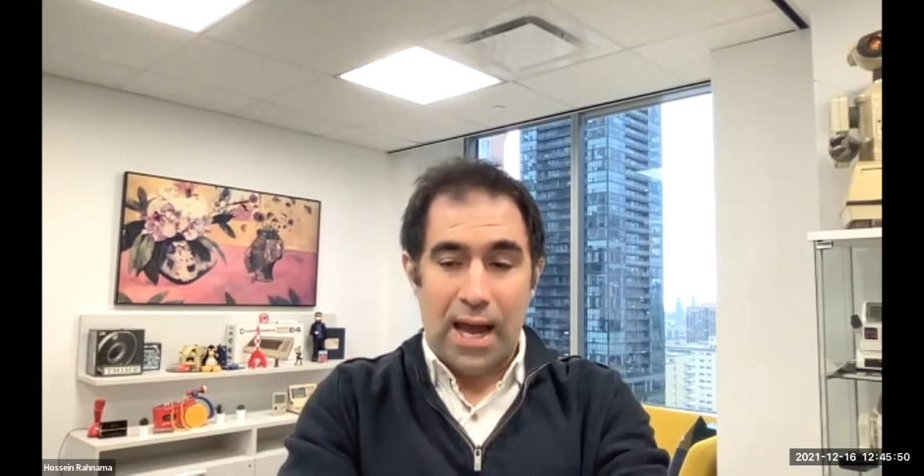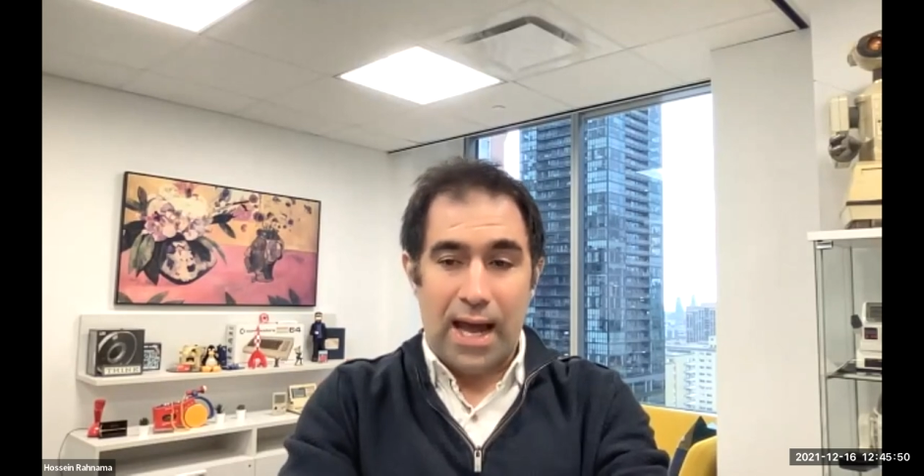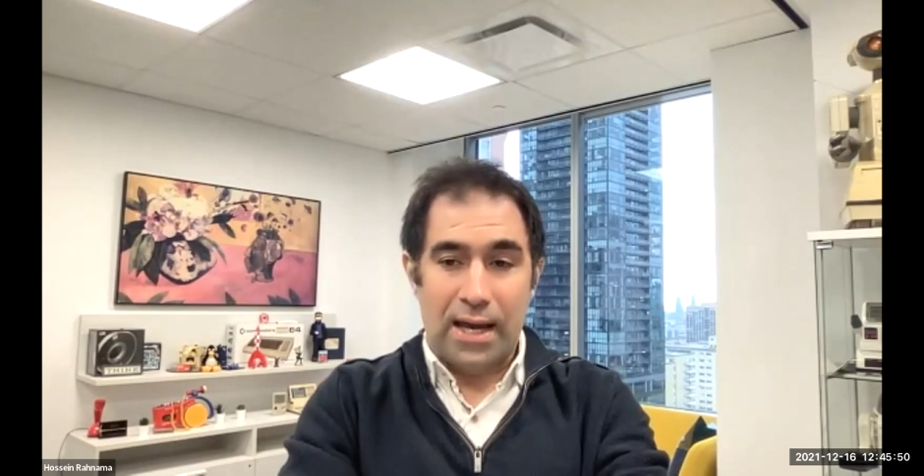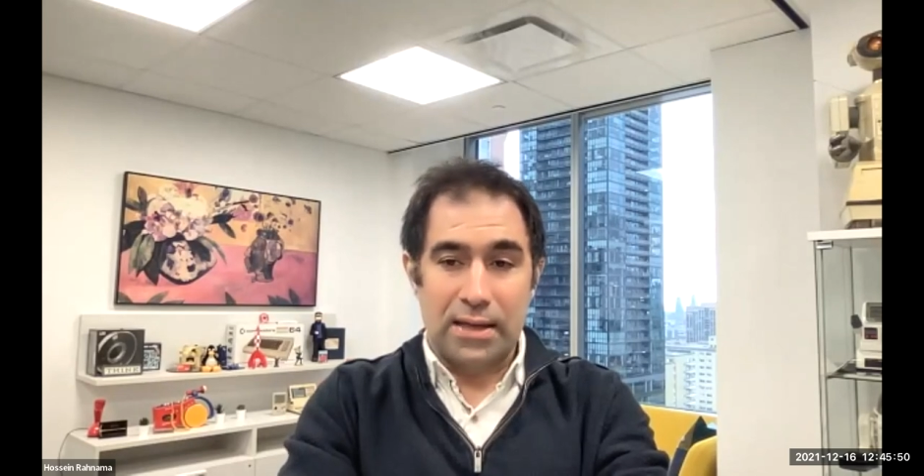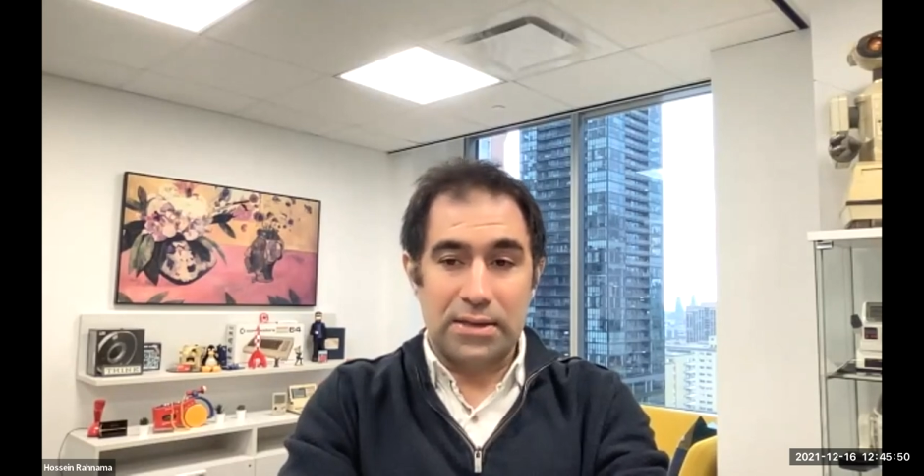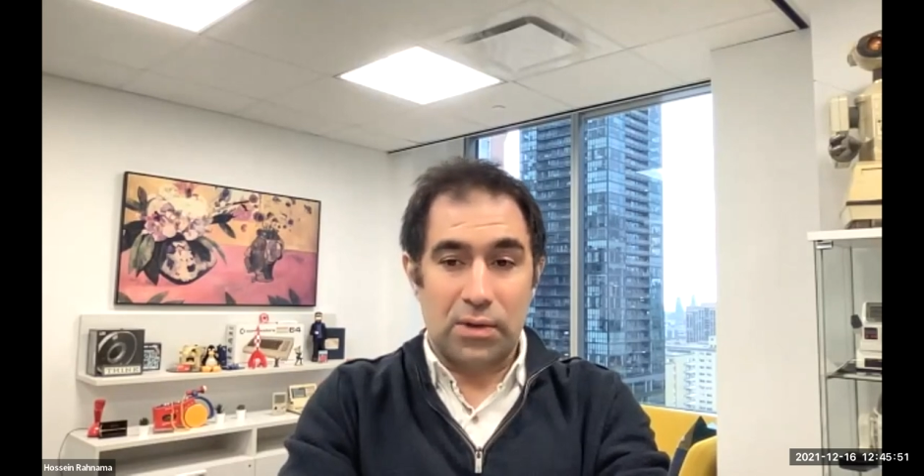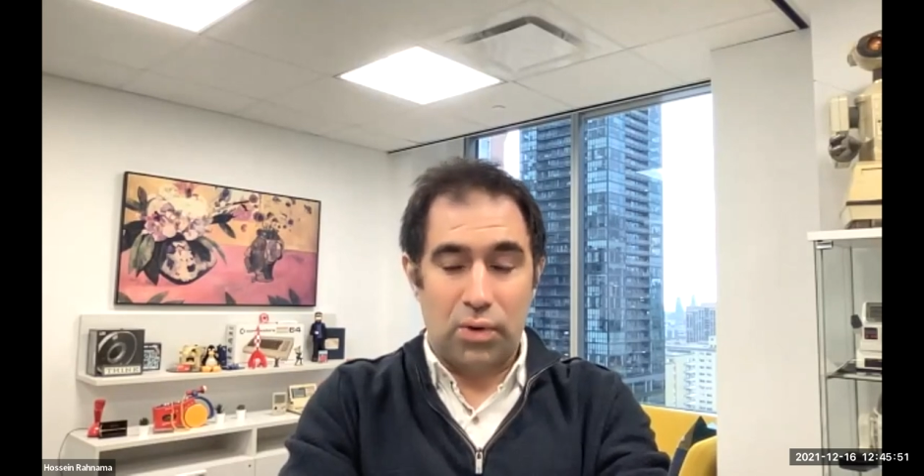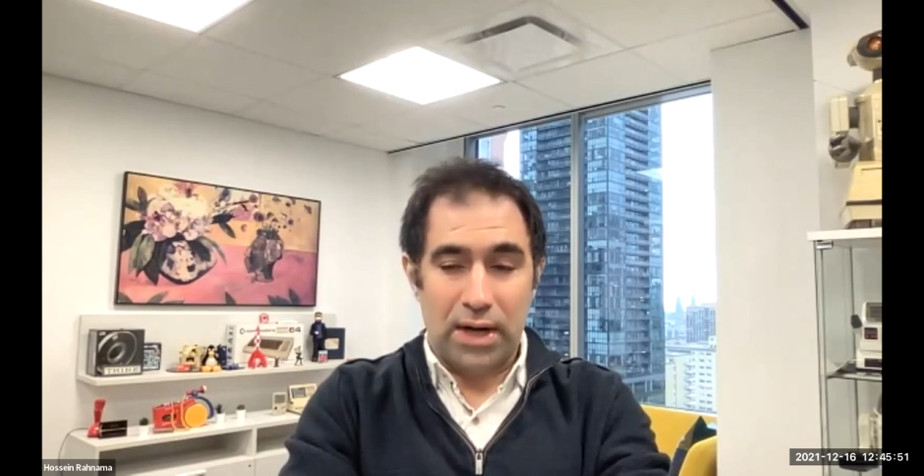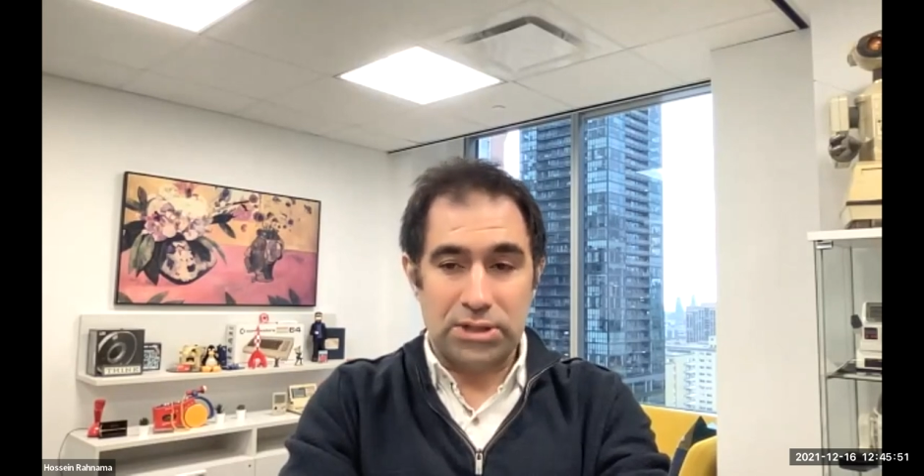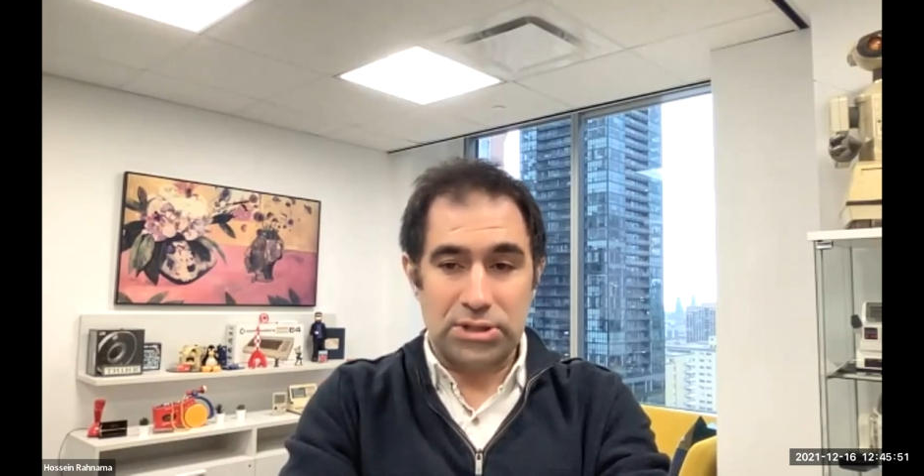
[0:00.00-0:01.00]
The
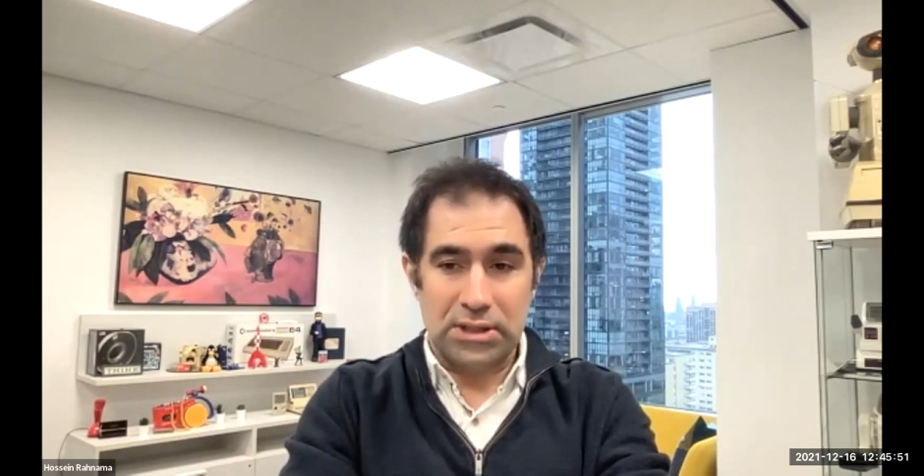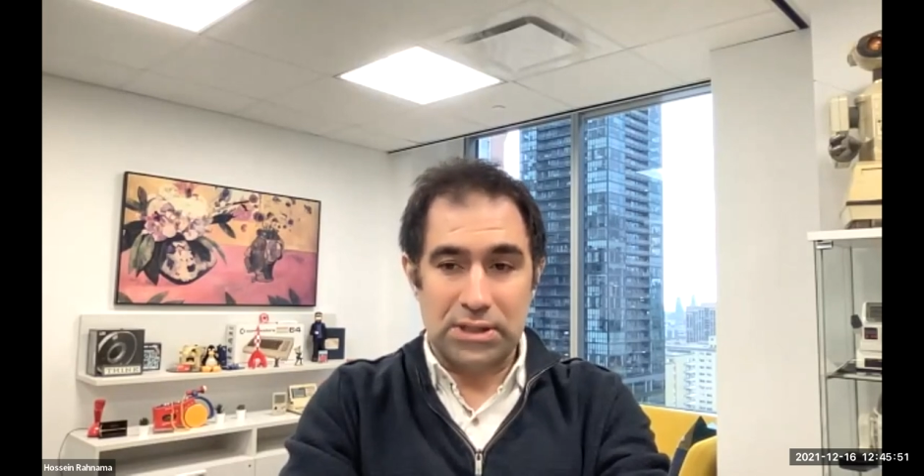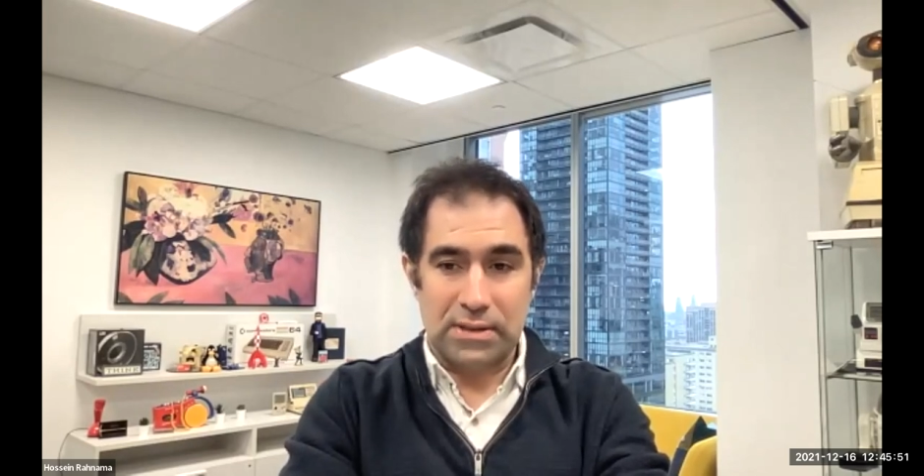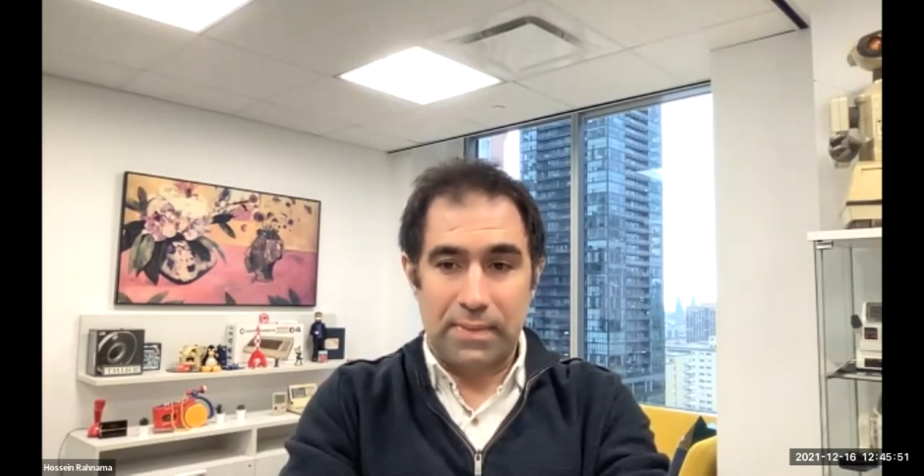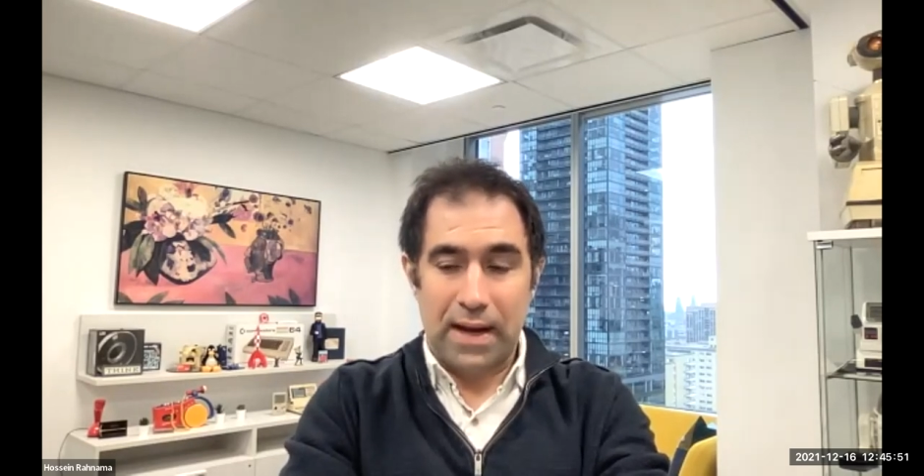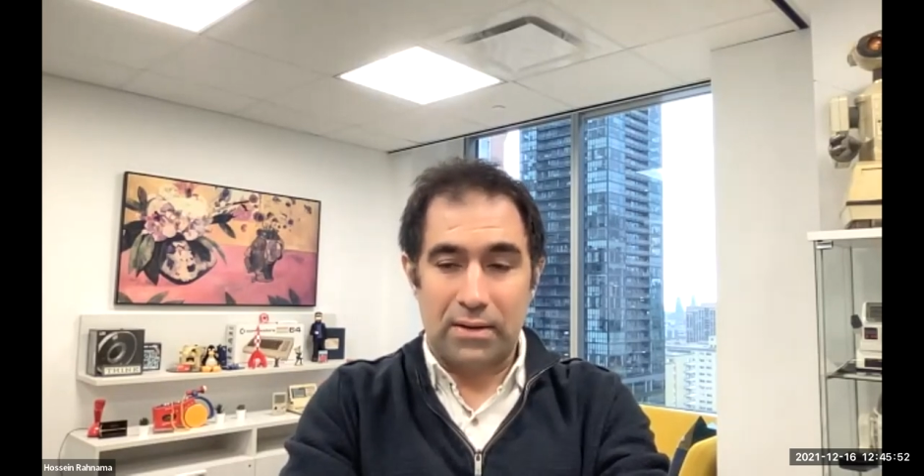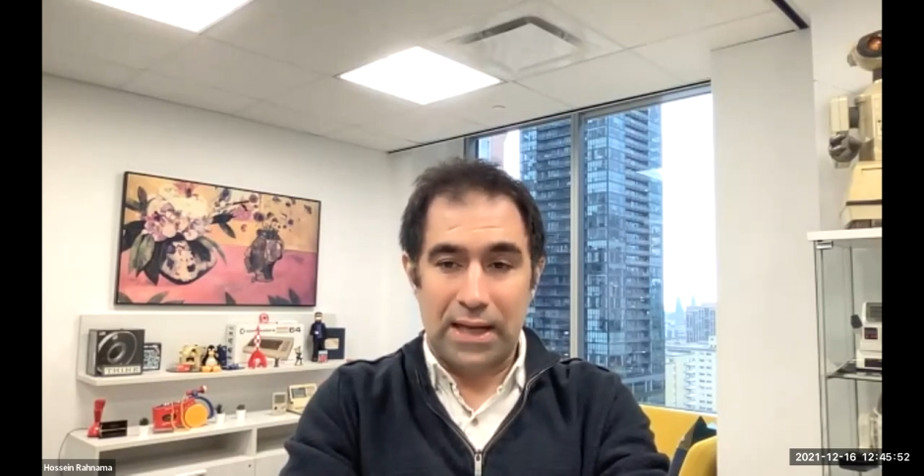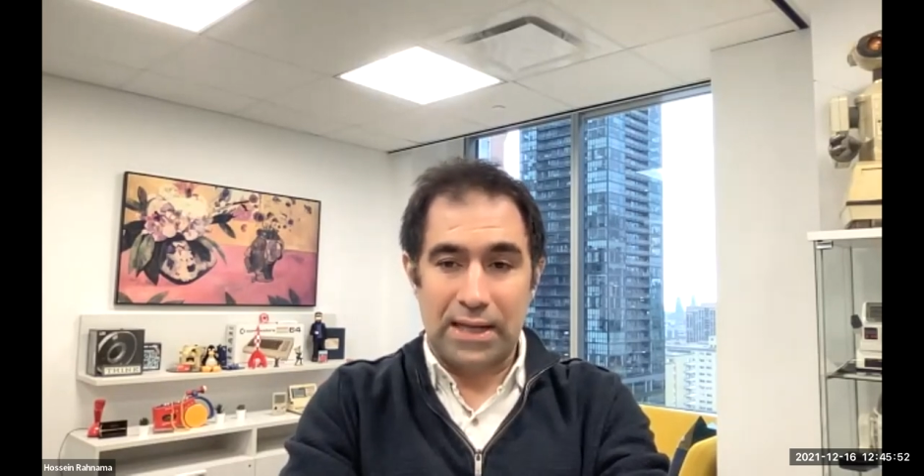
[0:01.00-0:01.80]
question is about,